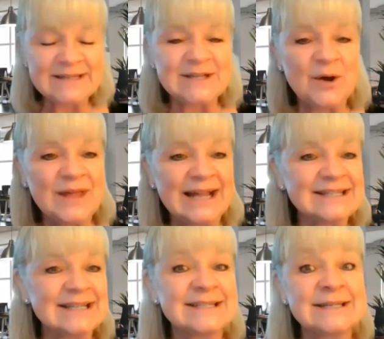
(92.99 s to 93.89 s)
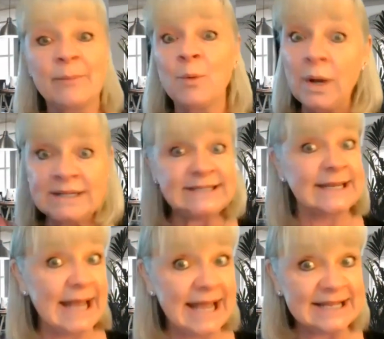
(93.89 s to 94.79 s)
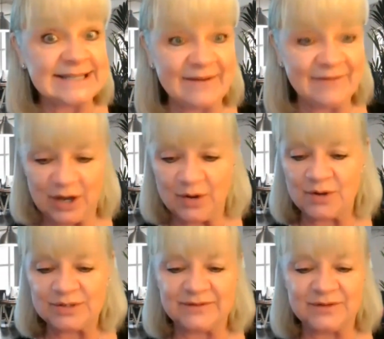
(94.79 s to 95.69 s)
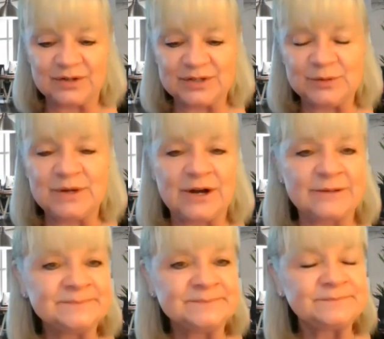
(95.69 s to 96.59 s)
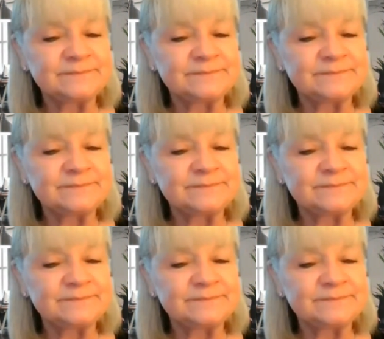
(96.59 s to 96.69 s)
So that's lesson number one today: is have a co-host if you're on a Zoom call.